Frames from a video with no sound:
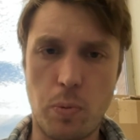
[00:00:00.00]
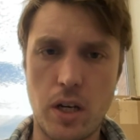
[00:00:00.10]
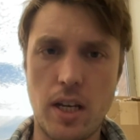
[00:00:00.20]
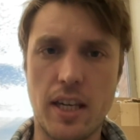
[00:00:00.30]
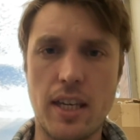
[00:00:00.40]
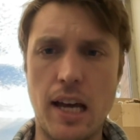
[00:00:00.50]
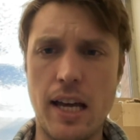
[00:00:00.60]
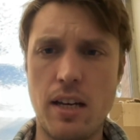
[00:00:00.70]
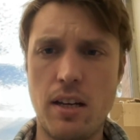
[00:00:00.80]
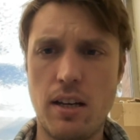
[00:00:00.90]
one
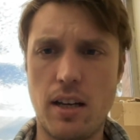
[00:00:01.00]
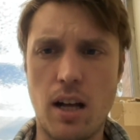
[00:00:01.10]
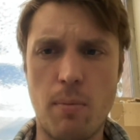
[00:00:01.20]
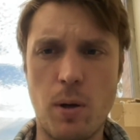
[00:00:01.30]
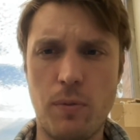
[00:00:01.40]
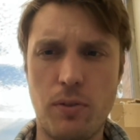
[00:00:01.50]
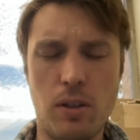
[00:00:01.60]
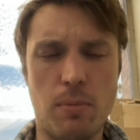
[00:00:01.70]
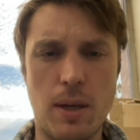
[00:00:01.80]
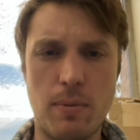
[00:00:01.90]
again. Um,
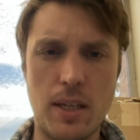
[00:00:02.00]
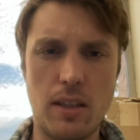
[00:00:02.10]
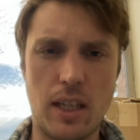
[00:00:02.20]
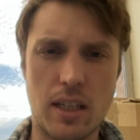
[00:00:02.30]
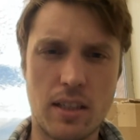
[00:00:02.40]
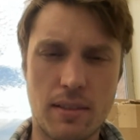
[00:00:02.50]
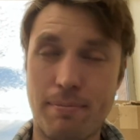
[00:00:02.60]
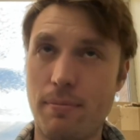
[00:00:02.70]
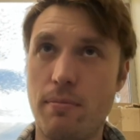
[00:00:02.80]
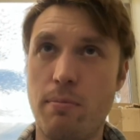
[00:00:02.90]
hopefully, maybe like
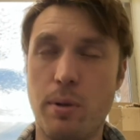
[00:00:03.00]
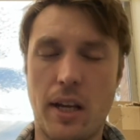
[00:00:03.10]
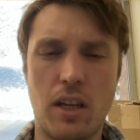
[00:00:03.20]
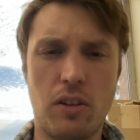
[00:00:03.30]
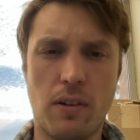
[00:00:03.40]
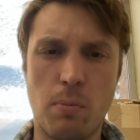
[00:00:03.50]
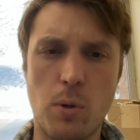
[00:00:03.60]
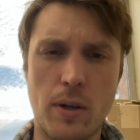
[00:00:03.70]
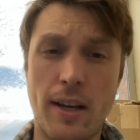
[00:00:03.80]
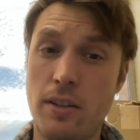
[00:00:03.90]
bring you a little
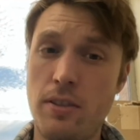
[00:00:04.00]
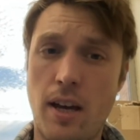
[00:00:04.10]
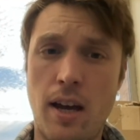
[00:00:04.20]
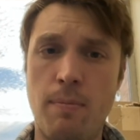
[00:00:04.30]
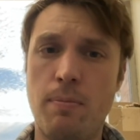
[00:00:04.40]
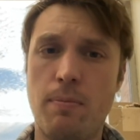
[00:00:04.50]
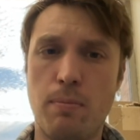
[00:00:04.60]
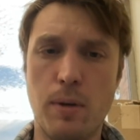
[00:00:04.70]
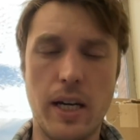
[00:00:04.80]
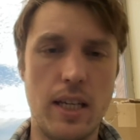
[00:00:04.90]
more next time.
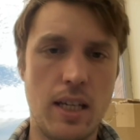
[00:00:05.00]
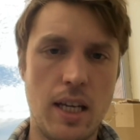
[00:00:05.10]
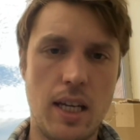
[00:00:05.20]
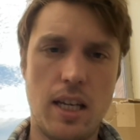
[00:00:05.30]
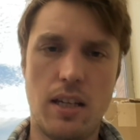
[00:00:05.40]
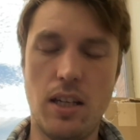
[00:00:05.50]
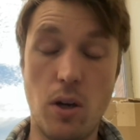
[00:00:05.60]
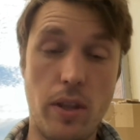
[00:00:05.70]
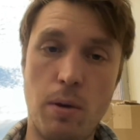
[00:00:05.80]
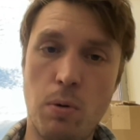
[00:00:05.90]
But you know
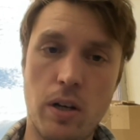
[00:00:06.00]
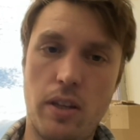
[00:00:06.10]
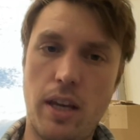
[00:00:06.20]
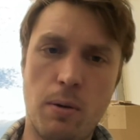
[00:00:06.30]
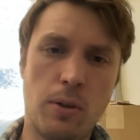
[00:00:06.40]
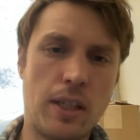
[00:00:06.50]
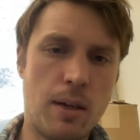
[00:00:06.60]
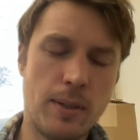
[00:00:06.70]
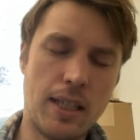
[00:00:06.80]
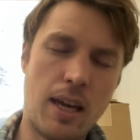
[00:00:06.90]
they were they were only
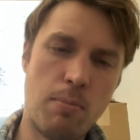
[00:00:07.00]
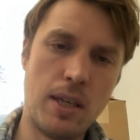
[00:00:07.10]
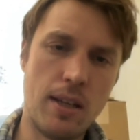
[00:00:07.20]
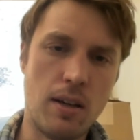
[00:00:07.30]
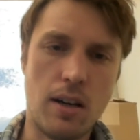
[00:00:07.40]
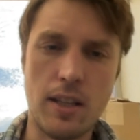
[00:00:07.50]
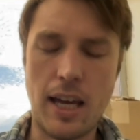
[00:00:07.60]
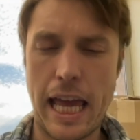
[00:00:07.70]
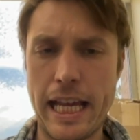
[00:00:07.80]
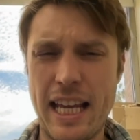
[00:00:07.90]
able to get me in on
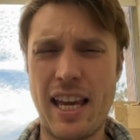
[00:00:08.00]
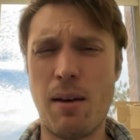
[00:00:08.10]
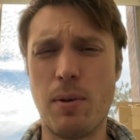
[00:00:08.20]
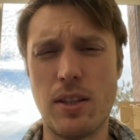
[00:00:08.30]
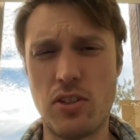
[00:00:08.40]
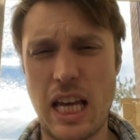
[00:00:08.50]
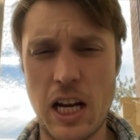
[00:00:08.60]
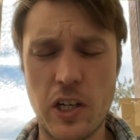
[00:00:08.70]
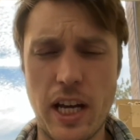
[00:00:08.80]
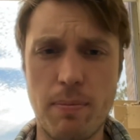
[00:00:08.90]
that 8 a.m. on the
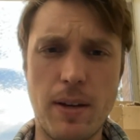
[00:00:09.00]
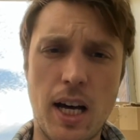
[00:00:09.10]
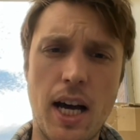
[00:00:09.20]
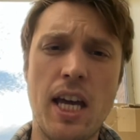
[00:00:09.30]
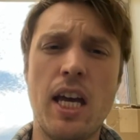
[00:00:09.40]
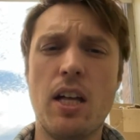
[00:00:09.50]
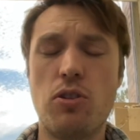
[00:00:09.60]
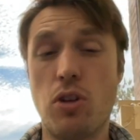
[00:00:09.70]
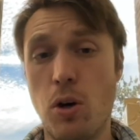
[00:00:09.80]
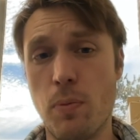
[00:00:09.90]
Saturday. Uh,
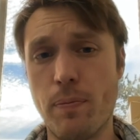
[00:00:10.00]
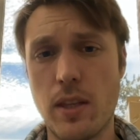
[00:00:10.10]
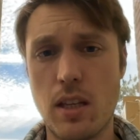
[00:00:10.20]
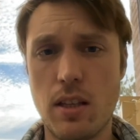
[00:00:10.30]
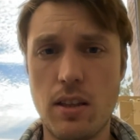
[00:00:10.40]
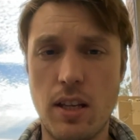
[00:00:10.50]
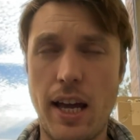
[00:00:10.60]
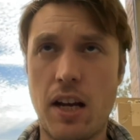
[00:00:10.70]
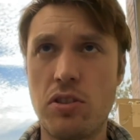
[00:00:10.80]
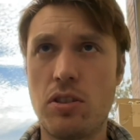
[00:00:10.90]
so the
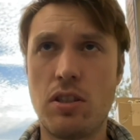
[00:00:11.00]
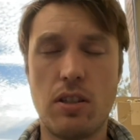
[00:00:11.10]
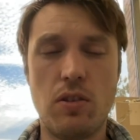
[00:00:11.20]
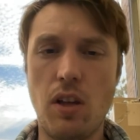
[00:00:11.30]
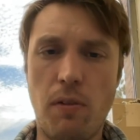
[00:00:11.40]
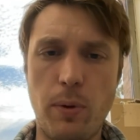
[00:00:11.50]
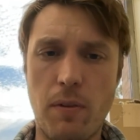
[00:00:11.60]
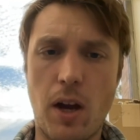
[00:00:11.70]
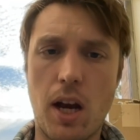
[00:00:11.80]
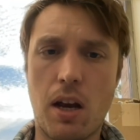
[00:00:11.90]
next stuff we
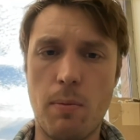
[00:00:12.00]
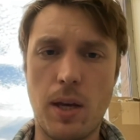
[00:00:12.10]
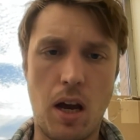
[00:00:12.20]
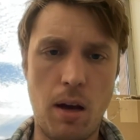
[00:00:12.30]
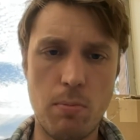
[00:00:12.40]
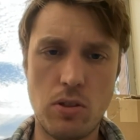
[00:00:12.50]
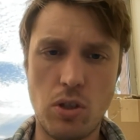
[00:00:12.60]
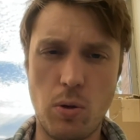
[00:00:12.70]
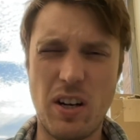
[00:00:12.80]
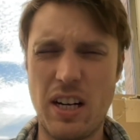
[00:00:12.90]
have got coming up.
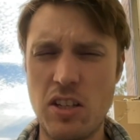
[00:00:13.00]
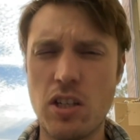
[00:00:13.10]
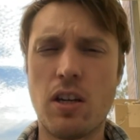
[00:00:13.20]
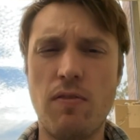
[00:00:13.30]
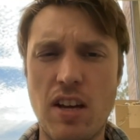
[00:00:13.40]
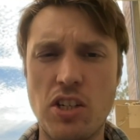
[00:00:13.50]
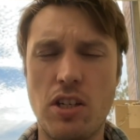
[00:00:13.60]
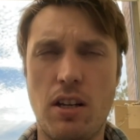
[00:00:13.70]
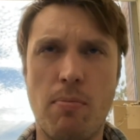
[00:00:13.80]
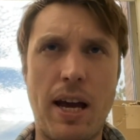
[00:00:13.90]
So there is a
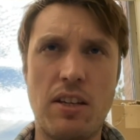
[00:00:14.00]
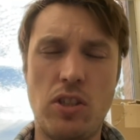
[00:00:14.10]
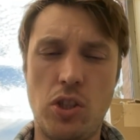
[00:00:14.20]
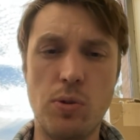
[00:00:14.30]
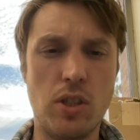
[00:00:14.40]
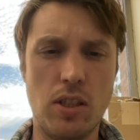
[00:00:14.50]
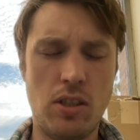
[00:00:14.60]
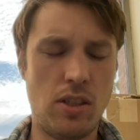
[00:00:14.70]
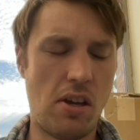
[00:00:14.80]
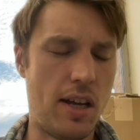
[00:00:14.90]
convention in
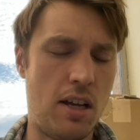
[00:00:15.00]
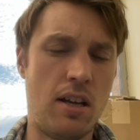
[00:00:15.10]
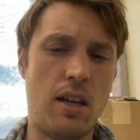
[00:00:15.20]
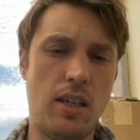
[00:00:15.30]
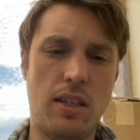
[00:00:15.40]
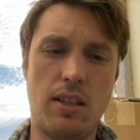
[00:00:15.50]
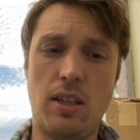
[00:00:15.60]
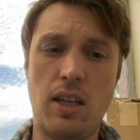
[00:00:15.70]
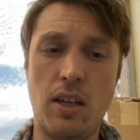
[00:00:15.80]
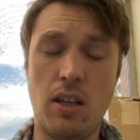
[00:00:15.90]
Massachusetts uh,
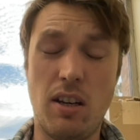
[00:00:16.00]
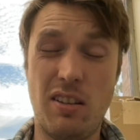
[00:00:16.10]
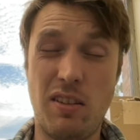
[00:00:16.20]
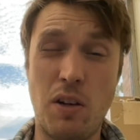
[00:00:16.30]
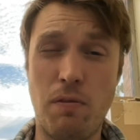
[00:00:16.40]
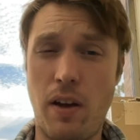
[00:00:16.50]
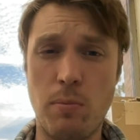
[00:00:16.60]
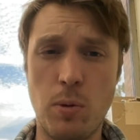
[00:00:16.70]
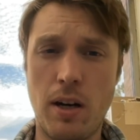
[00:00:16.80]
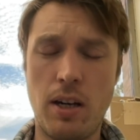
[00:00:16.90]
in, in
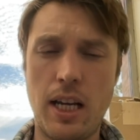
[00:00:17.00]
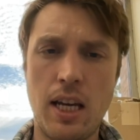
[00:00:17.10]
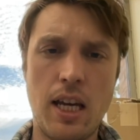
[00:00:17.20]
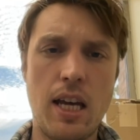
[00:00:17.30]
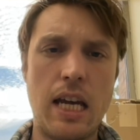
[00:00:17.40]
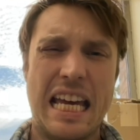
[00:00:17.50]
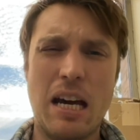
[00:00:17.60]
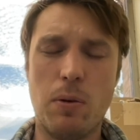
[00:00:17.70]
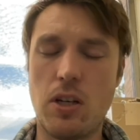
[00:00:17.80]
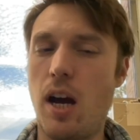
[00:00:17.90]
February,
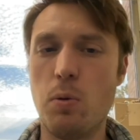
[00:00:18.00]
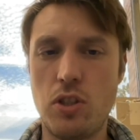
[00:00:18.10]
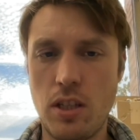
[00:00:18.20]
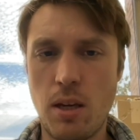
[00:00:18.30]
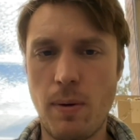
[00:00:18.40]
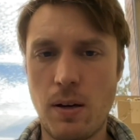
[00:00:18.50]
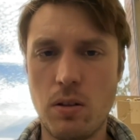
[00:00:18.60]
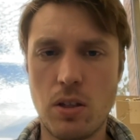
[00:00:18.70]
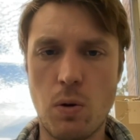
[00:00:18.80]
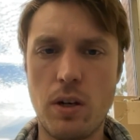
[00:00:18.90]
which I was thinking
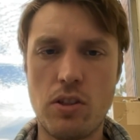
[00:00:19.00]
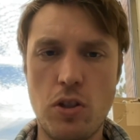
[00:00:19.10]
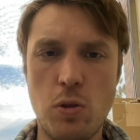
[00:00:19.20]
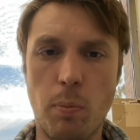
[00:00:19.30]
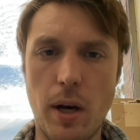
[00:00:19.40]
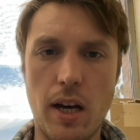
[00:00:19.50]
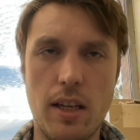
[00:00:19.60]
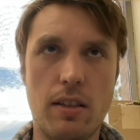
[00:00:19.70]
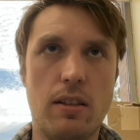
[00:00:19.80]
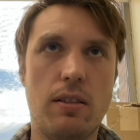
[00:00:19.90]
about going to, but
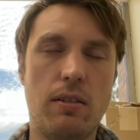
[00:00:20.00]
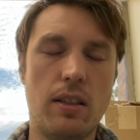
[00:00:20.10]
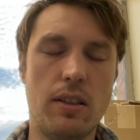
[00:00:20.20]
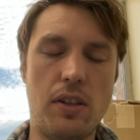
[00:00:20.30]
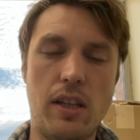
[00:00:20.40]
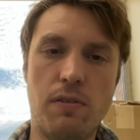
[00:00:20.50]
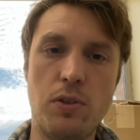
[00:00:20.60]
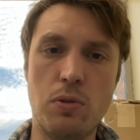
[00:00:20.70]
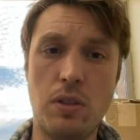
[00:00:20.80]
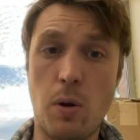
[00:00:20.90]
if
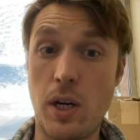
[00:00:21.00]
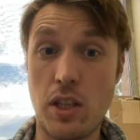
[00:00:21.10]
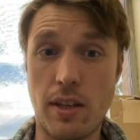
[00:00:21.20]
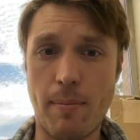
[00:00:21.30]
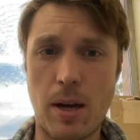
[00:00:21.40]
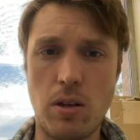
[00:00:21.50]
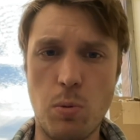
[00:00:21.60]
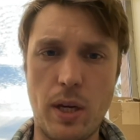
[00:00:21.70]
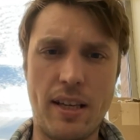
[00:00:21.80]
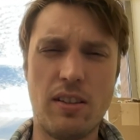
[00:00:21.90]
you know anything about
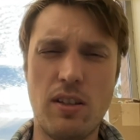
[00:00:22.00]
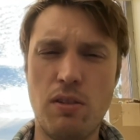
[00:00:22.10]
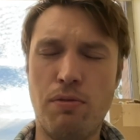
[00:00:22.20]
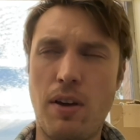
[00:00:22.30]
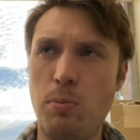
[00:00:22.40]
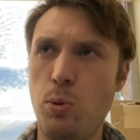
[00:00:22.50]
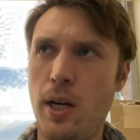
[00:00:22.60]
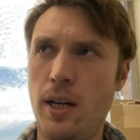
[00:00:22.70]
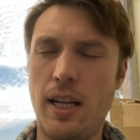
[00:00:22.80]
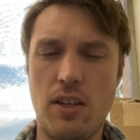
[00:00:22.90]
New England,
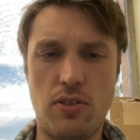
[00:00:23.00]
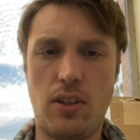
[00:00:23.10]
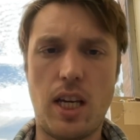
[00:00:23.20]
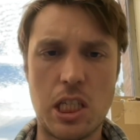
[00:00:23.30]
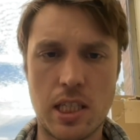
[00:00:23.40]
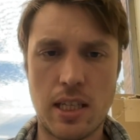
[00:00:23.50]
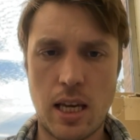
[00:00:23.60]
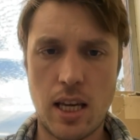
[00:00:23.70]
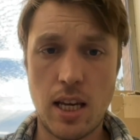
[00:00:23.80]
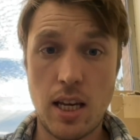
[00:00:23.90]
February is like
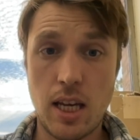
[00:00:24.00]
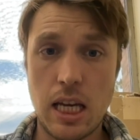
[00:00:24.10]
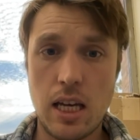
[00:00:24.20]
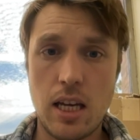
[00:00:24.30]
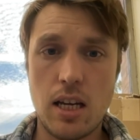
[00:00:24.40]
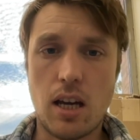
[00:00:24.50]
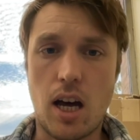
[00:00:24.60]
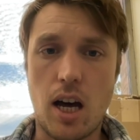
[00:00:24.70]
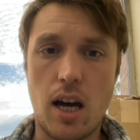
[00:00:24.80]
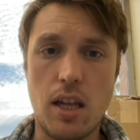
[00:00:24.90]

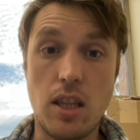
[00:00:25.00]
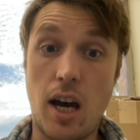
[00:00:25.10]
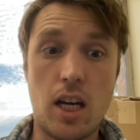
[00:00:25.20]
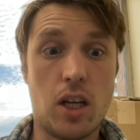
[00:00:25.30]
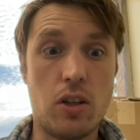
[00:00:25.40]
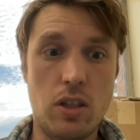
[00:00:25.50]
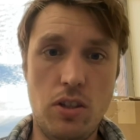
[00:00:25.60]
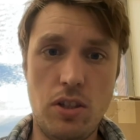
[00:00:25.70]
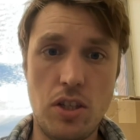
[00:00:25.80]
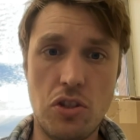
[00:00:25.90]
uh, not a good
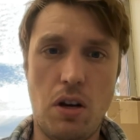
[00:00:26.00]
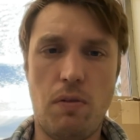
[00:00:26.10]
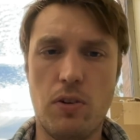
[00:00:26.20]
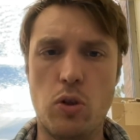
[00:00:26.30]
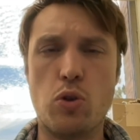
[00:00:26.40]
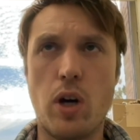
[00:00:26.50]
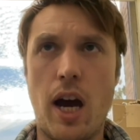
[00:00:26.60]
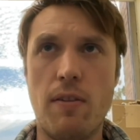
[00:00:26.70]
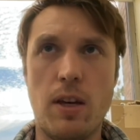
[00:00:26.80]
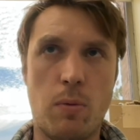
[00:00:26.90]
season for
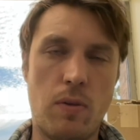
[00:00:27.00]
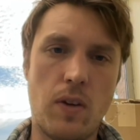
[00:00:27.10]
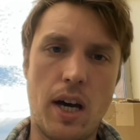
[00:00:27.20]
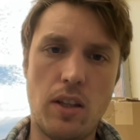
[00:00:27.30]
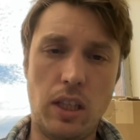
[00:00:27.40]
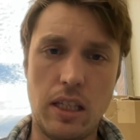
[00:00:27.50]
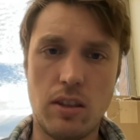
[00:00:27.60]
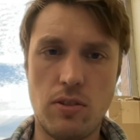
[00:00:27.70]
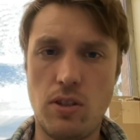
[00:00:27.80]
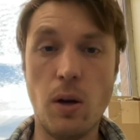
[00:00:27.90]
driving. We've got like
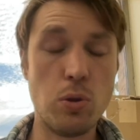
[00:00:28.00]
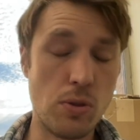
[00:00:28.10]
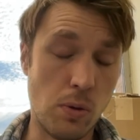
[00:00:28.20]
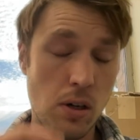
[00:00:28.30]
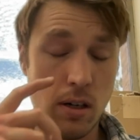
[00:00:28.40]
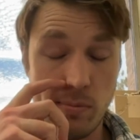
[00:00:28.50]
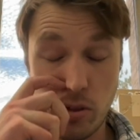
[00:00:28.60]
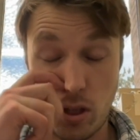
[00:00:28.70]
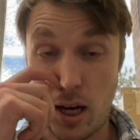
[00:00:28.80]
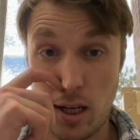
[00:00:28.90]
the snowstorms
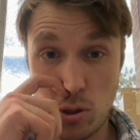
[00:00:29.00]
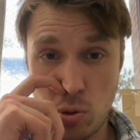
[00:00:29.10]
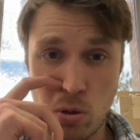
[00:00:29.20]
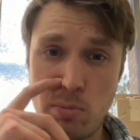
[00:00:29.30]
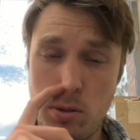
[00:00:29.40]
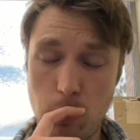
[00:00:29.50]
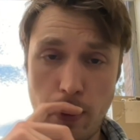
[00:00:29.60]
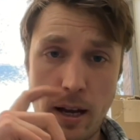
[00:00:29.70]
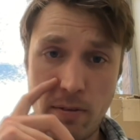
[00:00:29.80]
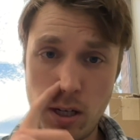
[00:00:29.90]
or the ice storms or
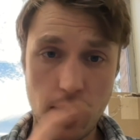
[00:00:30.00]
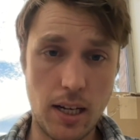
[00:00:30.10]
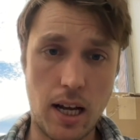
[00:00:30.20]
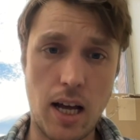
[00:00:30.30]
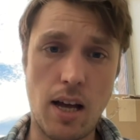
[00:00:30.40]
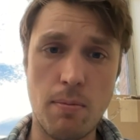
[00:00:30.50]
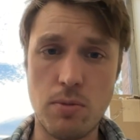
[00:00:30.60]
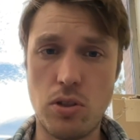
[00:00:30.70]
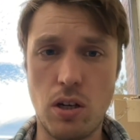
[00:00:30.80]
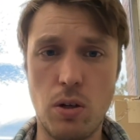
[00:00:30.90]
whatever. Um,
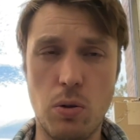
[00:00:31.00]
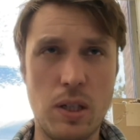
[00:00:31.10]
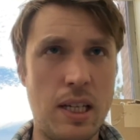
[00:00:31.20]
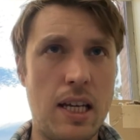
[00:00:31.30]
so